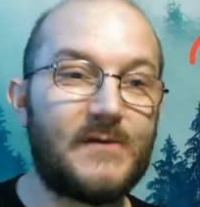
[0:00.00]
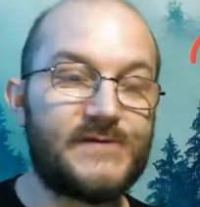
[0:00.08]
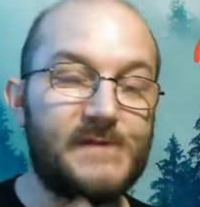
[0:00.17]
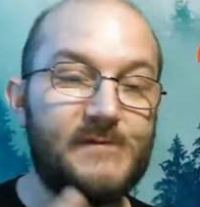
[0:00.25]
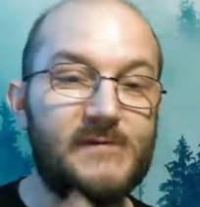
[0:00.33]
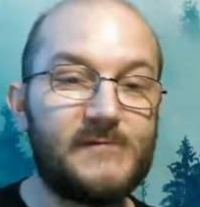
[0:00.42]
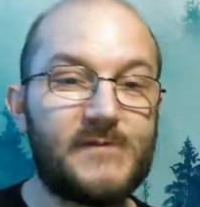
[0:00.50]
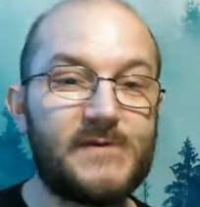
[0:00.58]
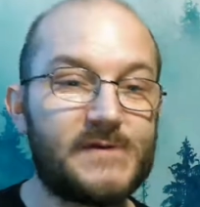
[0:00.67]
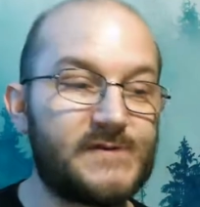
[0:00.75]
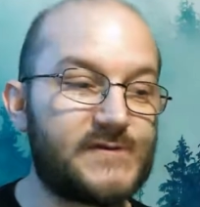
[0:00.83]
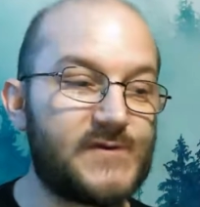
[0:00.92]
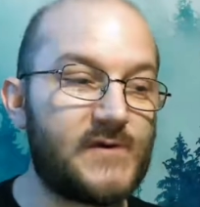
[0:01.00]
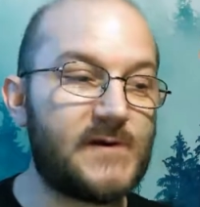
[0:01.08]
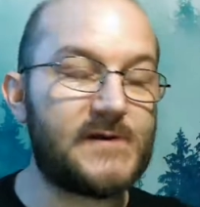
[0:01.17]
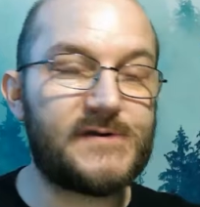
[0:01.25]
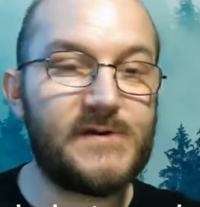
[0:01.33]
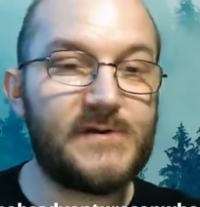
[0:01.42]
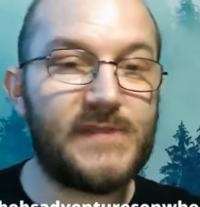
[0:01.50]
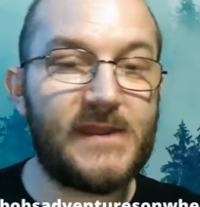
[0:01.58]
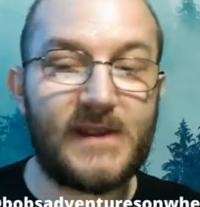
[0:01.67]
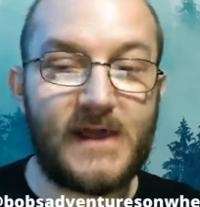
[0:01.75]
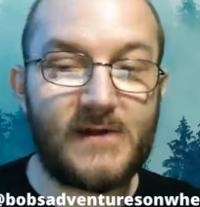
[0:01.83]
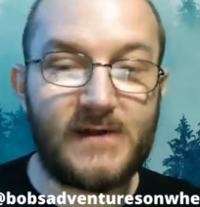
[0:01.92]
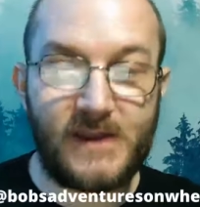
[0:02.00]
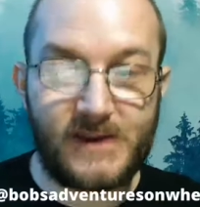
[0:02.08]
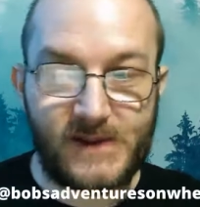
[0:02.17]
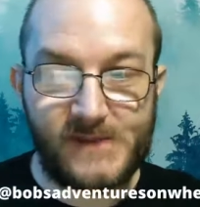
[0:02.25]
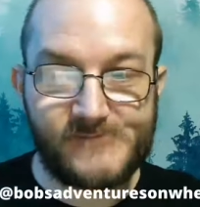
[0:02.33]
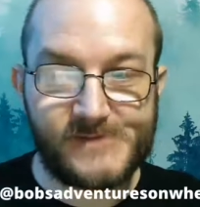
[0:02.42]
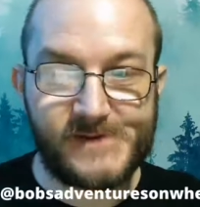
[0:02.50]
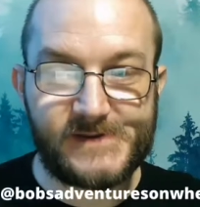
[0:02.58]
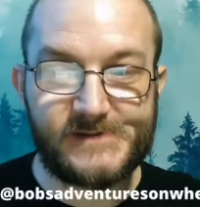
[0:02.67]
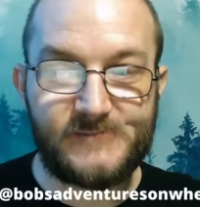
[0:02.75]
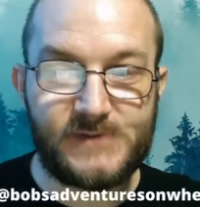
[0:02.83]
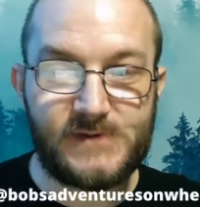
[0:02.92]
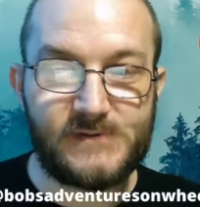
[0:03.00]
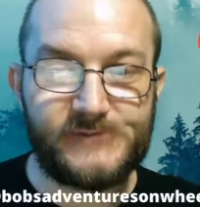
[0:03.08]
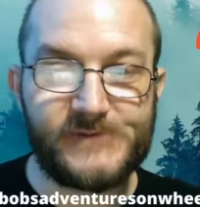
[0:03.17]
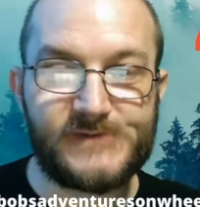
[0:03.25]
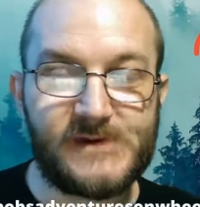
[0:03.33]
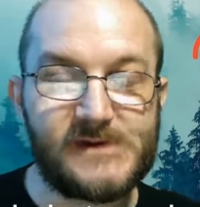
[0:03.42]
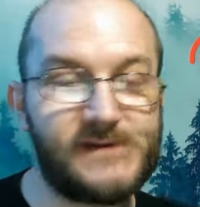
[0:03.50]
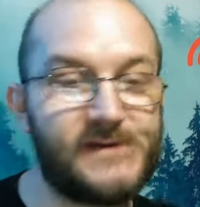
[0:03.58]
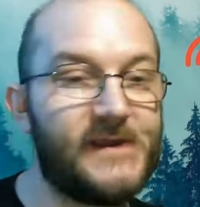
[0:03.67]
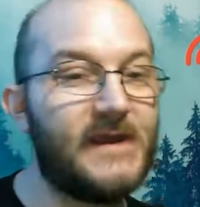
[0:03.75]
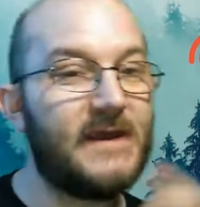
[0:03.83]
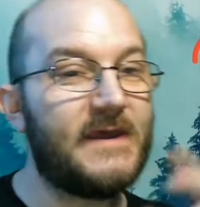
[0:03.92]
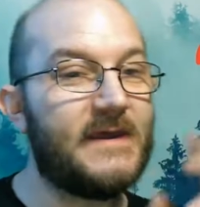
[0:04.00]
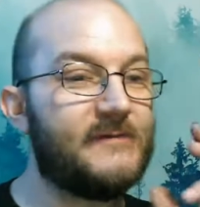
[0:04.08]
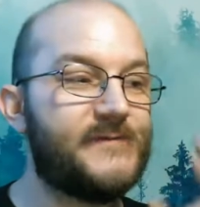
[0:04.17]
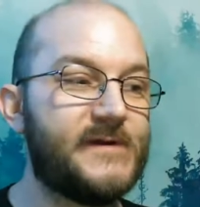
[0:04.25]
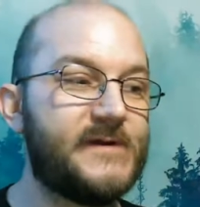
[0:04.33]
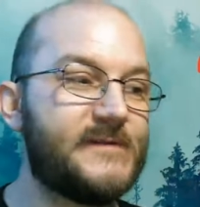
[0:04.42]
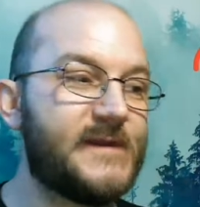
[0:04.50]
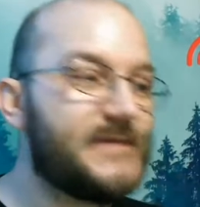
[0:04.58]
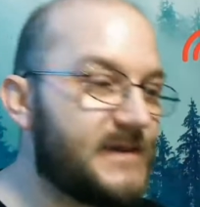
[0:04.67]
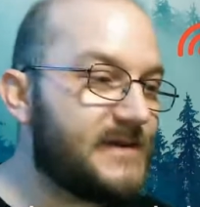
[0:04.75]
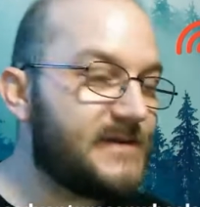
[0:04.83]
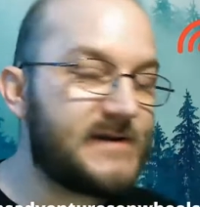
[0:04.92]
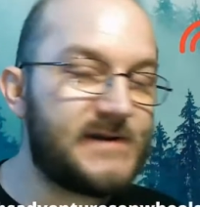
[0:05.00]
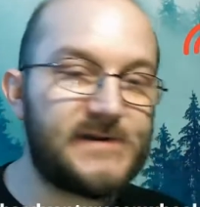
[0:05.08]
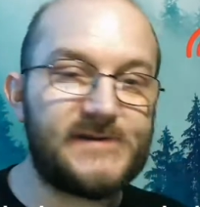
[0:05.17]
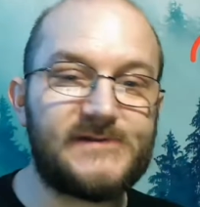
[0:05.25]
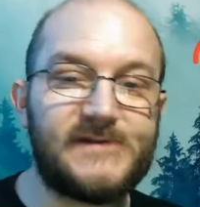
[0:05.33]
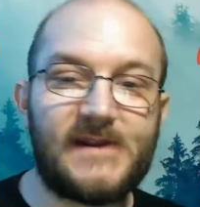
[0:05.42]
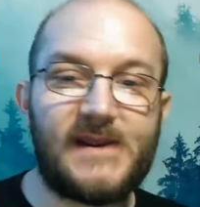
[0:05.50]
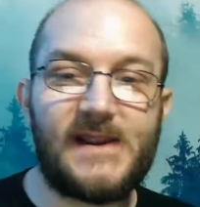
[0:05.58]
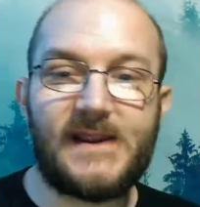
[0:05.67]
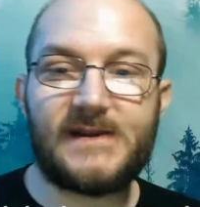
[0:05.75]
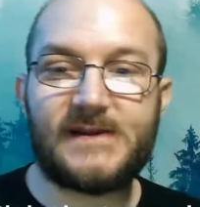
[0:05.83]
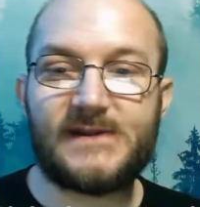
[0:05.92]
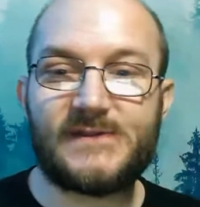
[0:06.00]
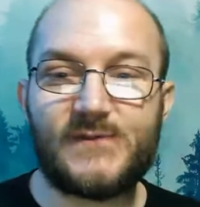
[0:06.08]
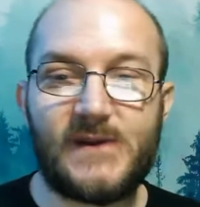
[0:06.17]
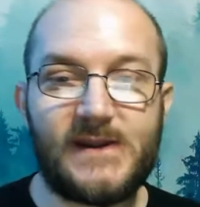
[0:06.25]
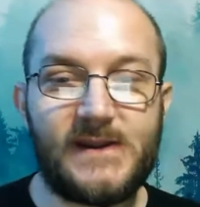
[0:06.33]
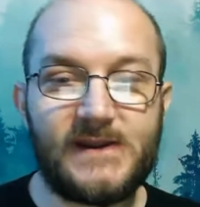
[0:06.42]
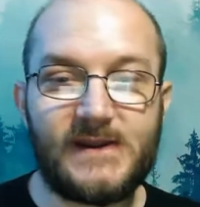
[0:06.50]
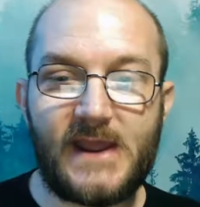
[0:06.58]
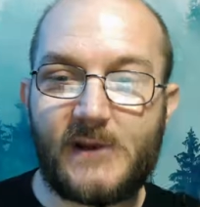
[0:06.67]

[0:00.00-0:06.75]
Some of them were shorter too. Like I'll cut off an interview if it starts feeling like the interview's dying and it's waiting.